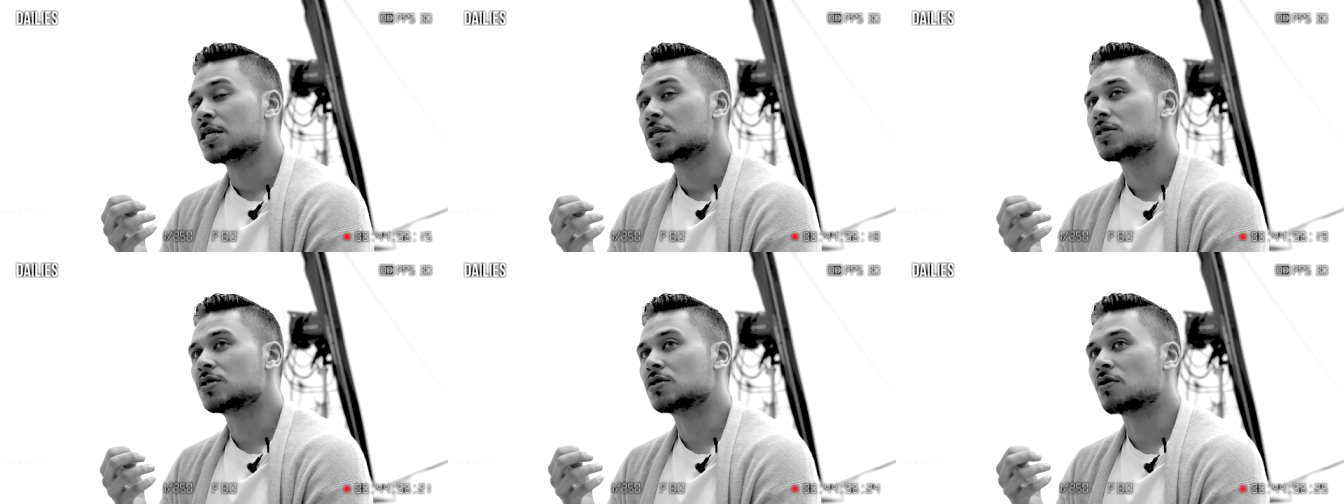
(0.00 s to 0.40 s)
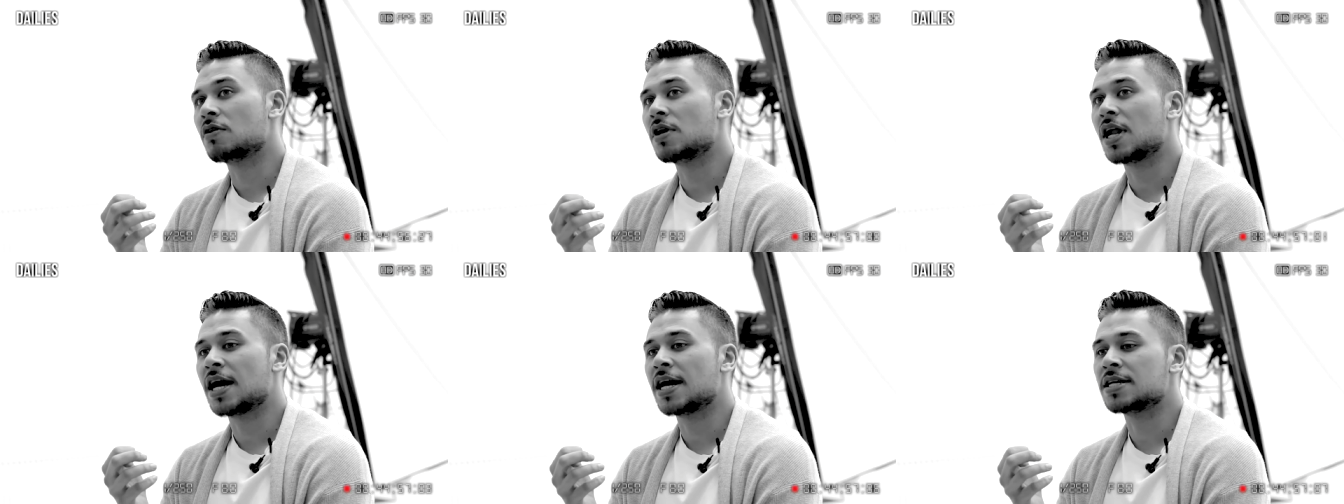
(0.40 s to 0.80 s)

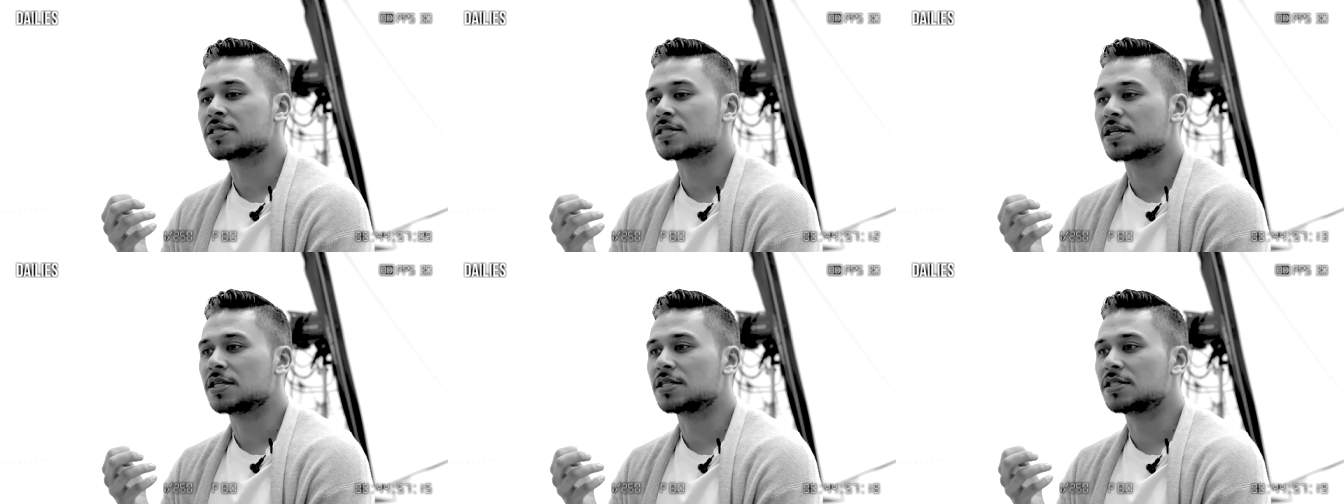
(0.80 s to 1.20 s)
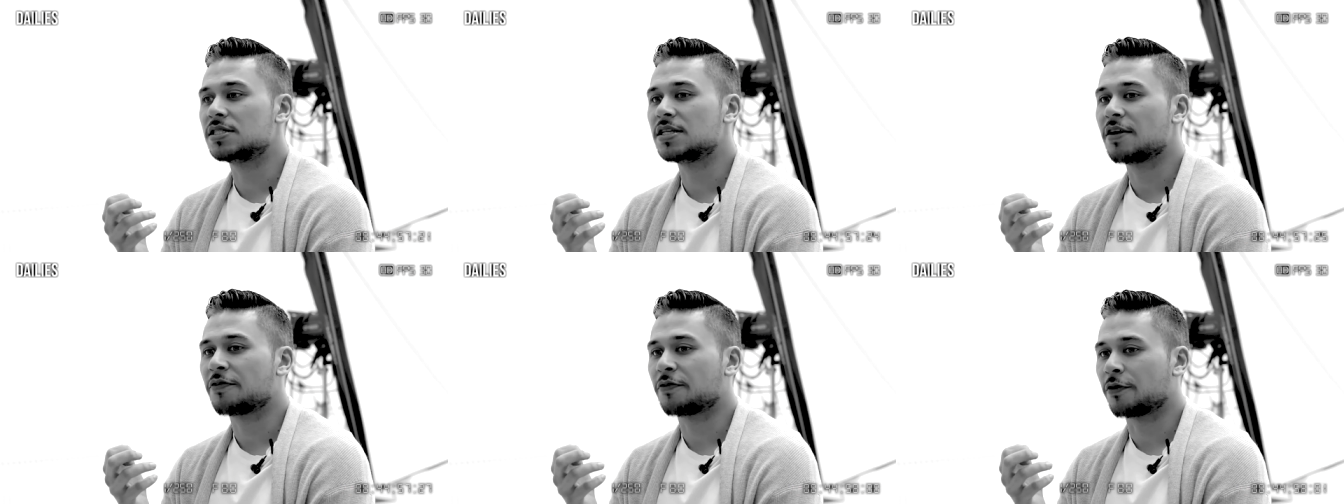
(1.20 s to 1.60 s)
storylines is
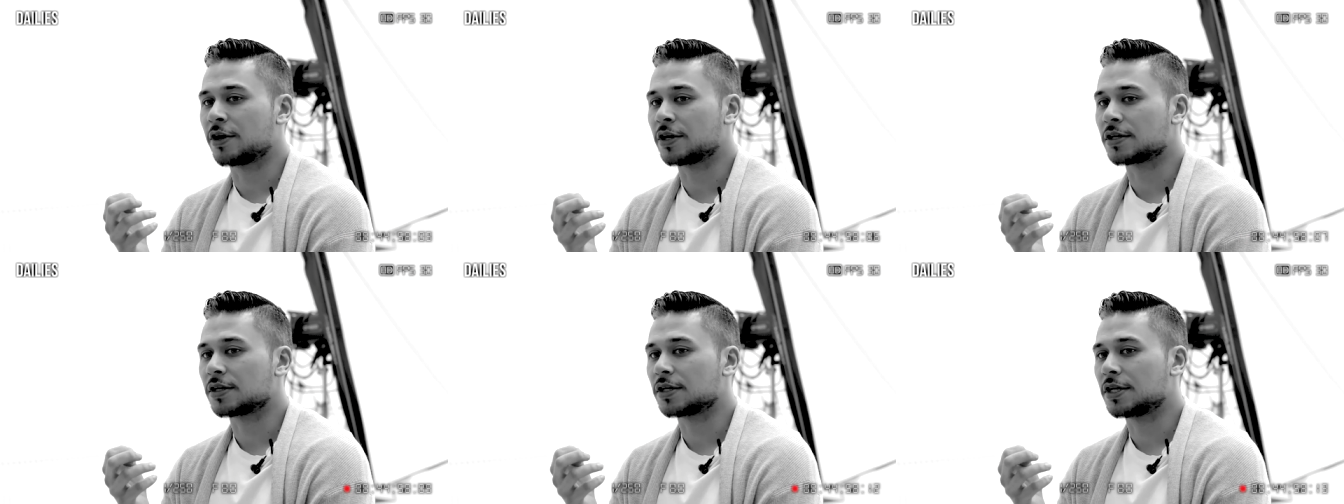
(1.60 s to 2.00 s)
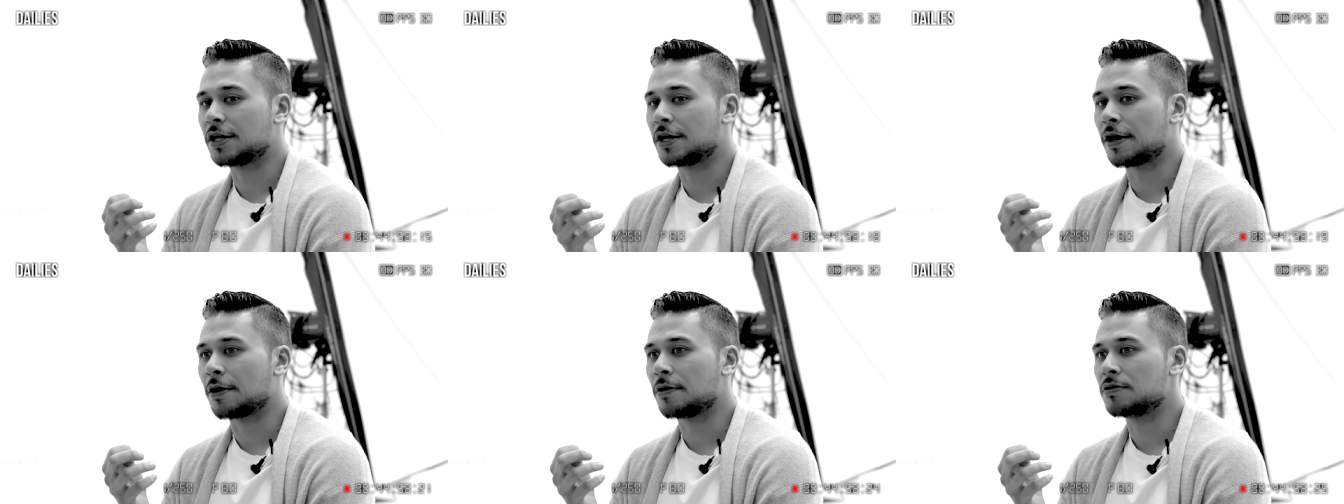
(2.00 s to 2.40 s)
different,
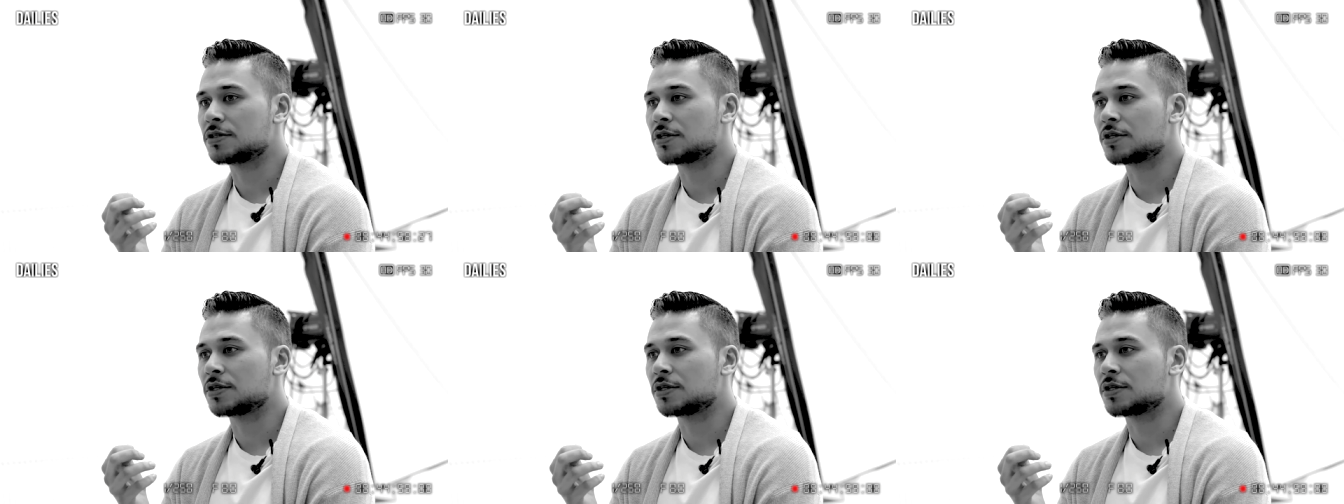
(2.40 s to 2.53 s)
you know.